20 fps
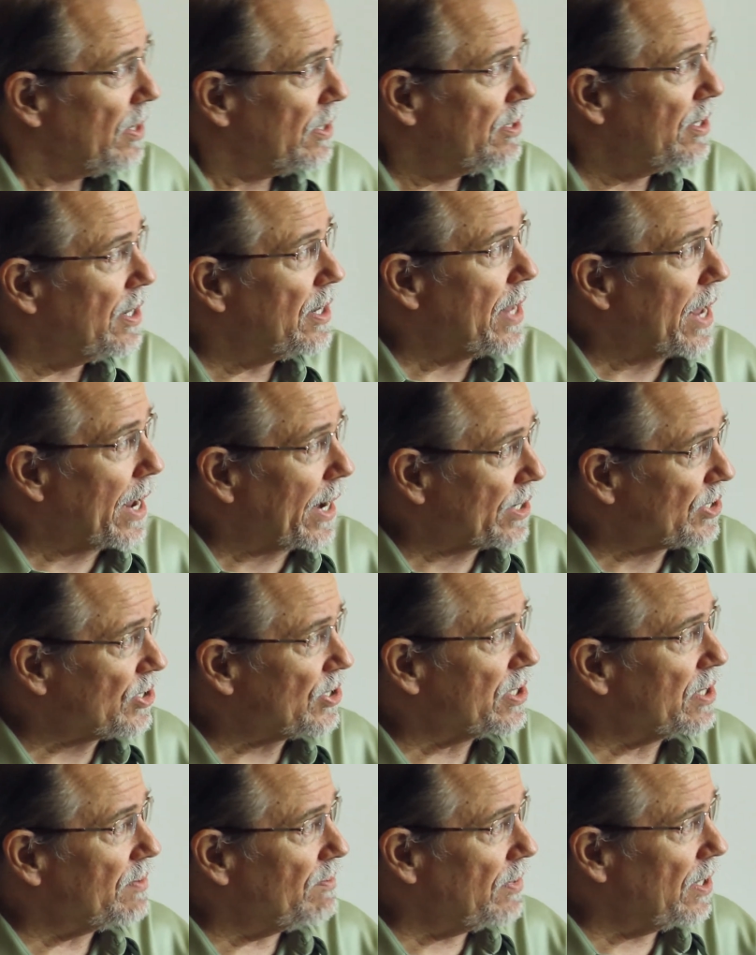they
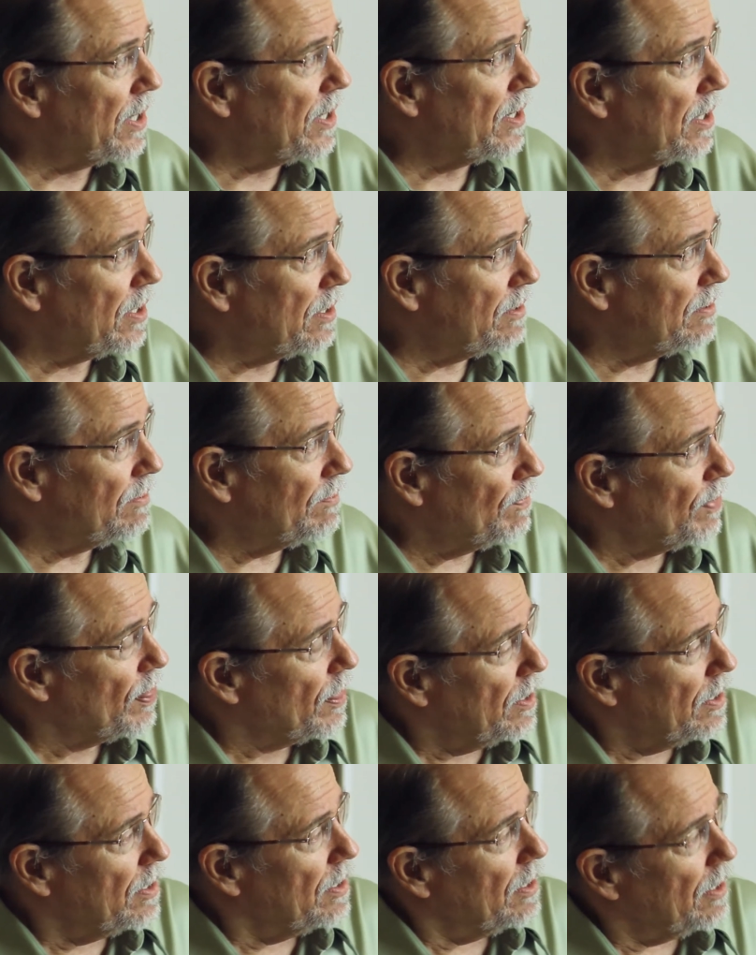actually mean
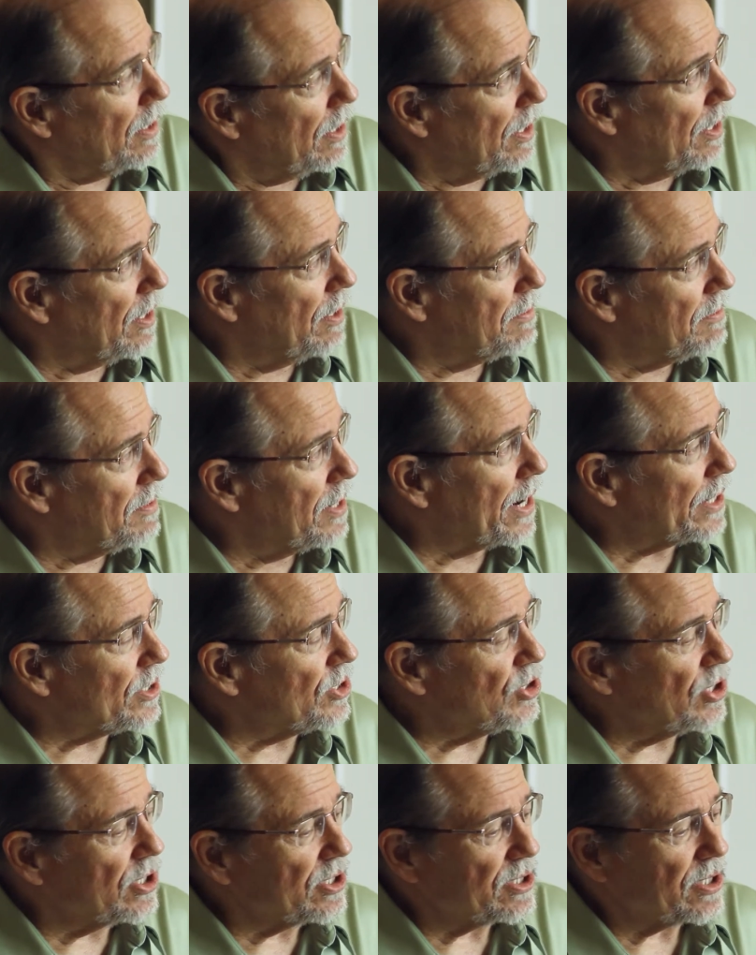not
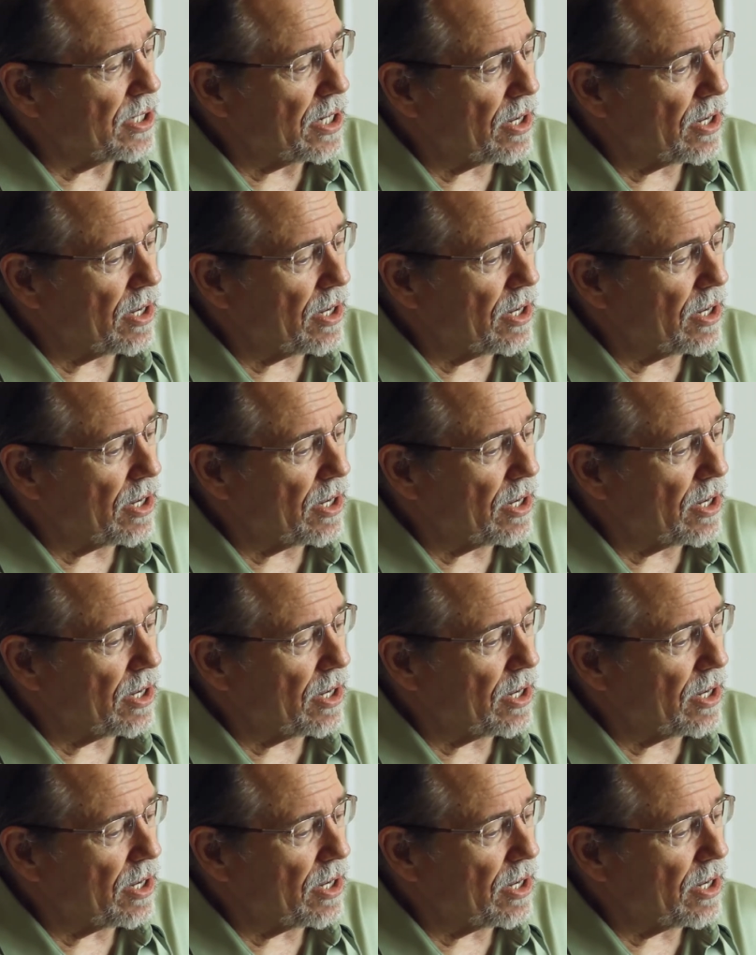just